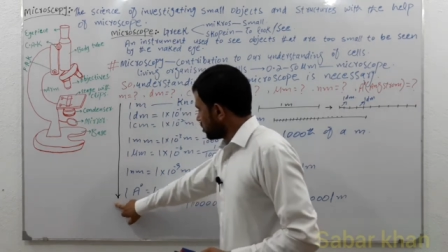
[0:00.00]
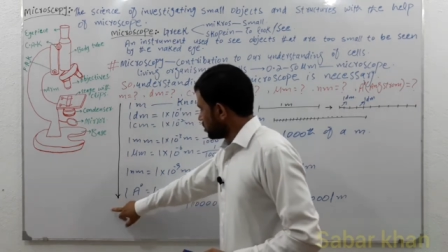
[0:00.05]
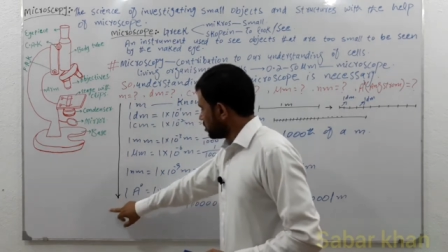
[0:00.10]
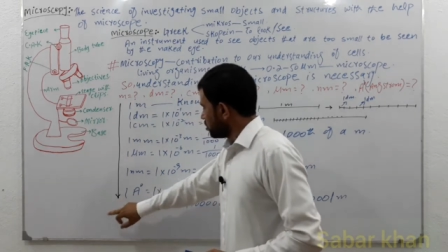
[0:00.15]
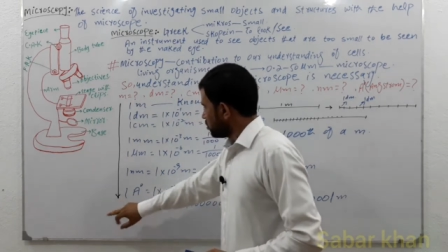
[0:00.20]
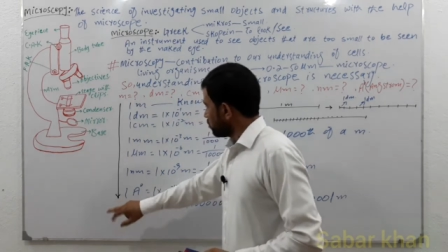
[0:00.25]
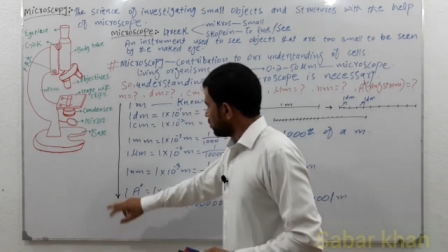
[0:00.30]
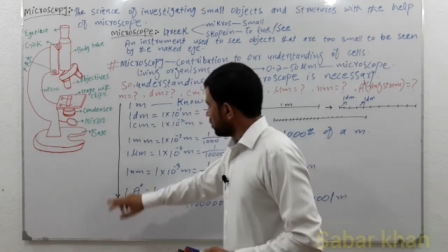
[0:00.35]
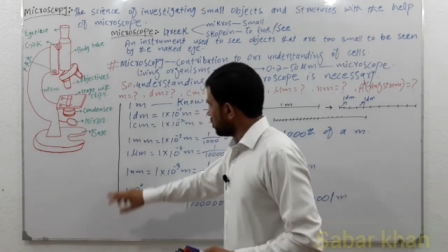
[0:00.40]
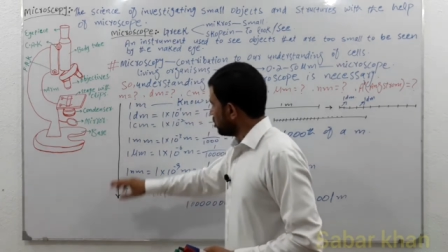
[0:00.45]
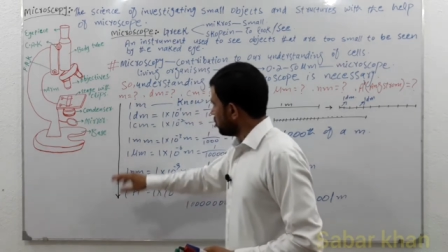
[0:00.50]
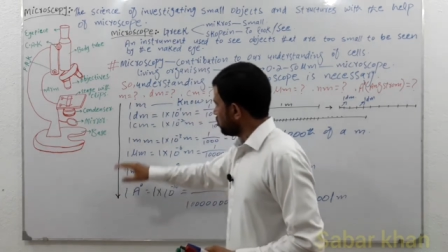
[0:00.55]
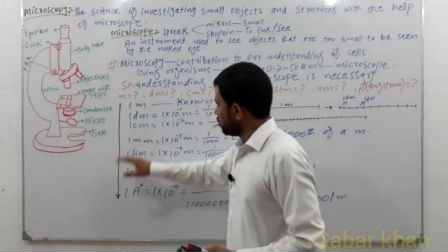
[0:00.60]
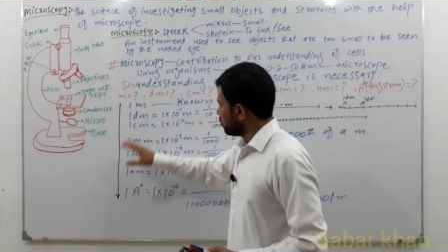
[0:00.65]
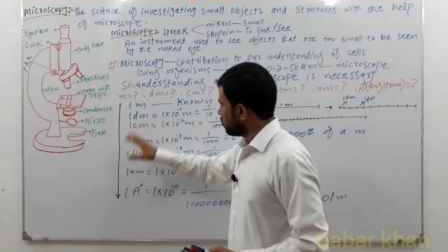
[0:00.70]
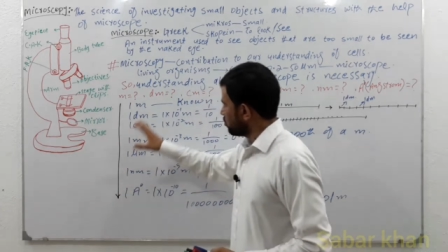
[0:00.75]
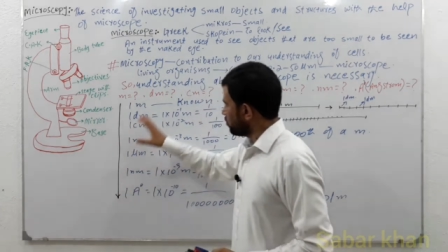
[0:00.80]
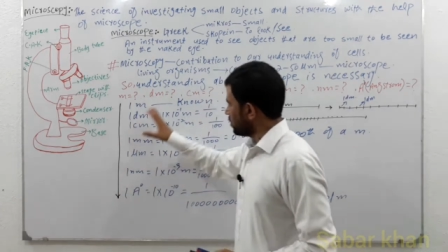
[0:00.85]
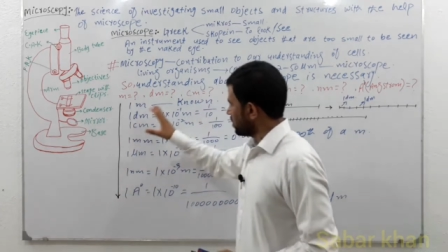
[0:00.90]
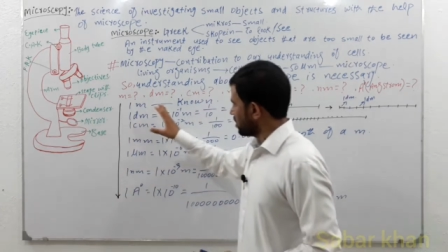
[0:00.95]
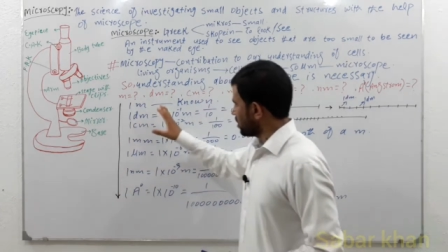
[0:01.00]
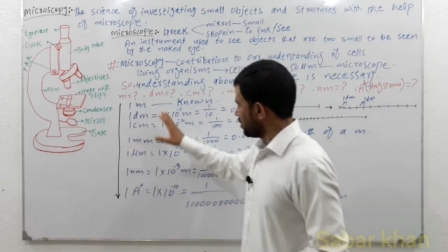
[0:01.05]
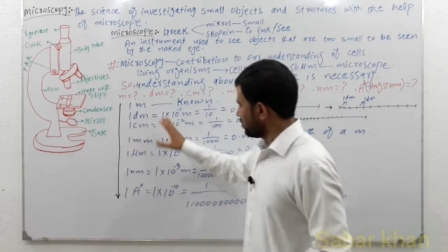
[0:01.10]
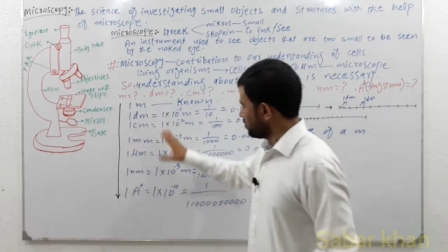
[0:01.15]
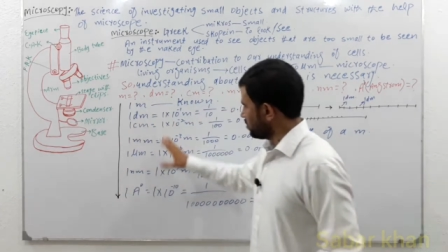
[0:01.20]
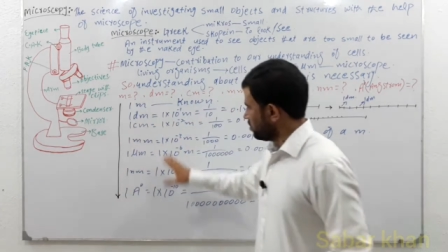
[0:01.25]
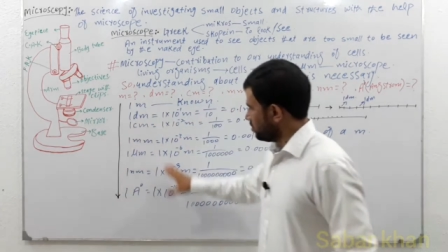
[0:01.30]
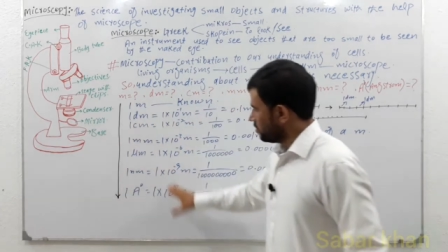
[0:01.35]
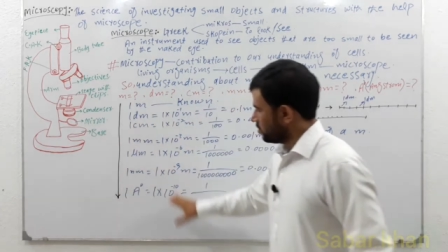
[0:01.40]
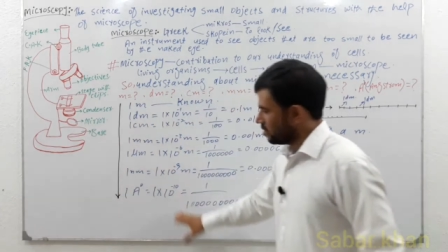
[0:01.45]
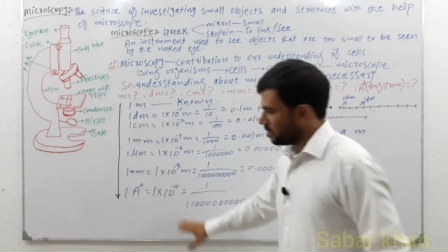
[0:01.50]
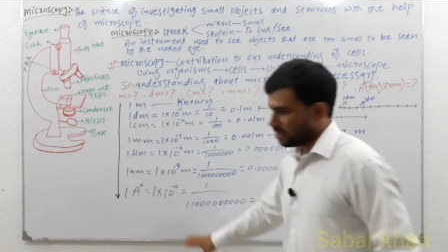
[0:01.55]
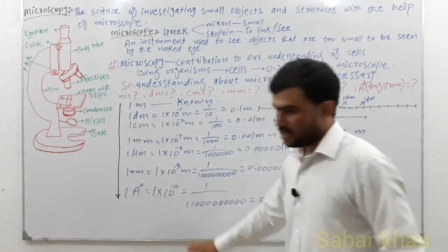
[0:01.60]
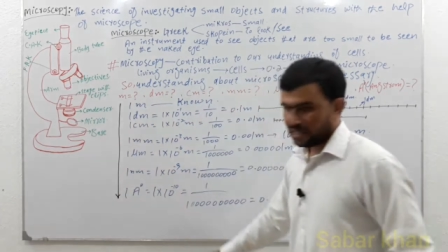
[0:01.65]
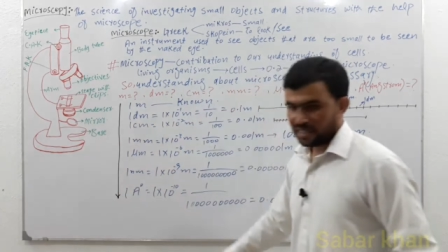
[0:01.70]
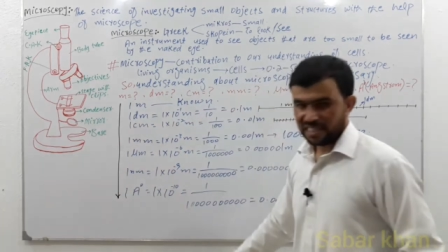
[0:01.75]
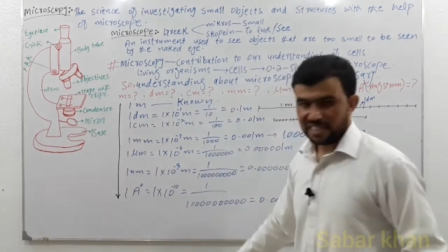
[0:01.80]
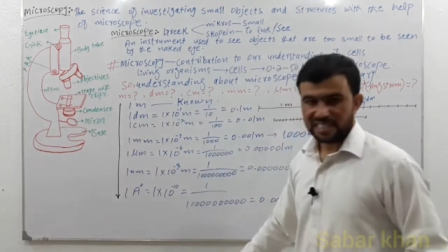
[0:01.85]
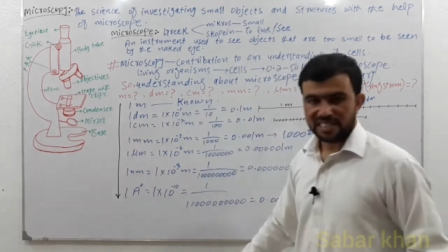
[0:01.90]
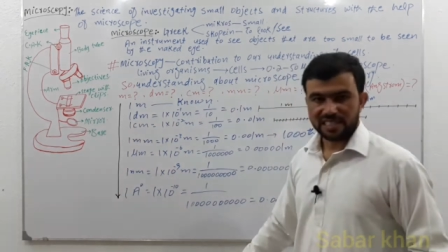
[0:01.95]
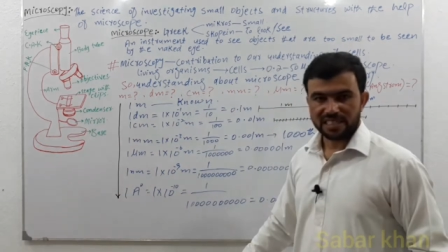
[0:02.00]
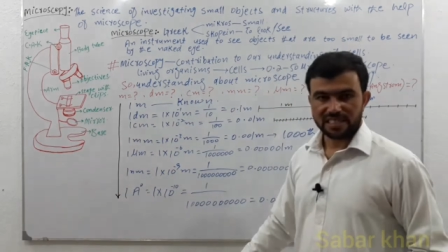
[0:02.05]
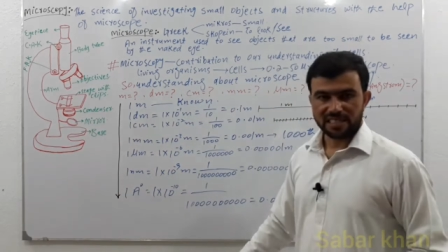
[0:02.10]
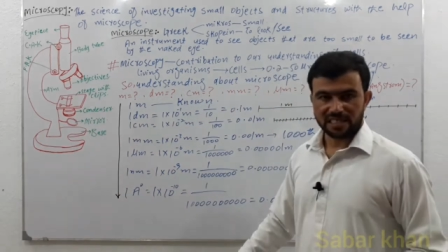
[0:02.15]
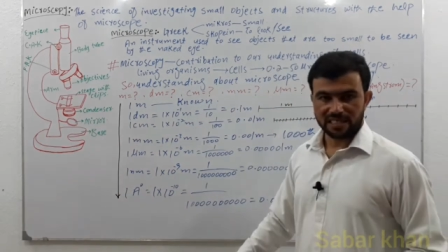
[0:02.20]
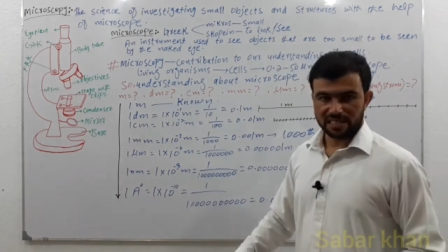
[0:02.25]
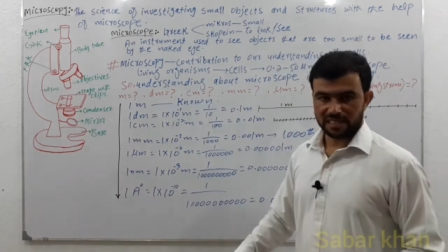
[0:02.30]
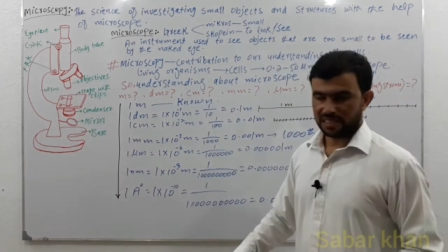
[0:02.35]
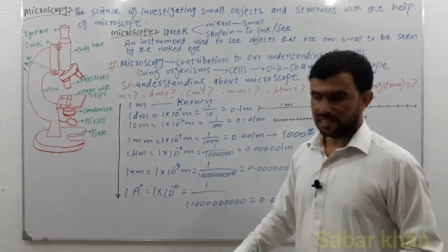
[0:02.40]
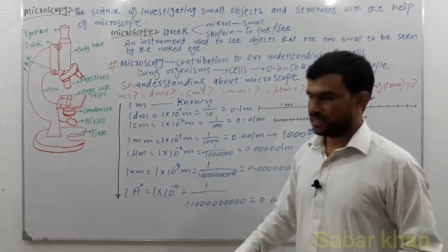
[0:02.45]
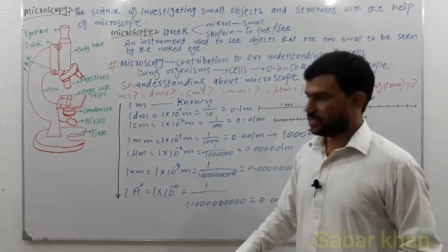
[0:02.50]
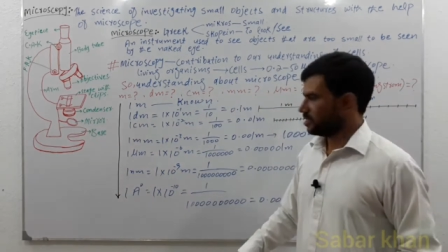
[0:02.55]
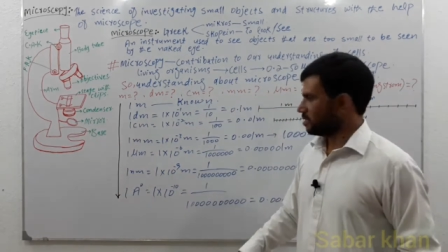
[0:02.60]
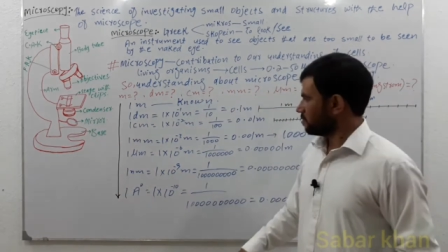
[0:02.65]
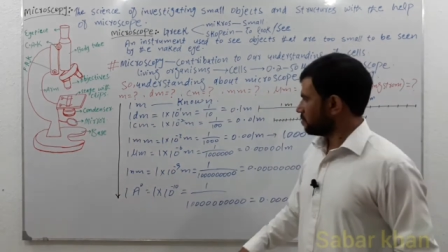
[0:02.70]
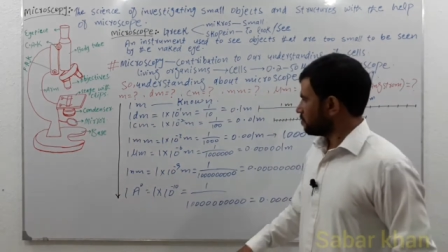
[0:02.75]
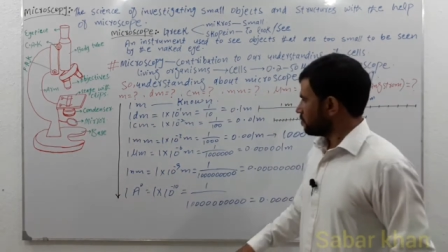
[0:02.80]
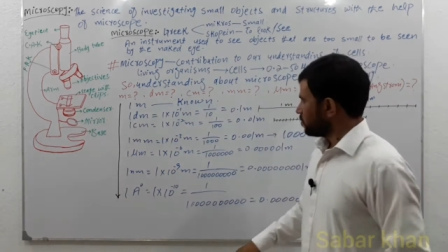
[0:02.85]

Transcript: the value become decreases.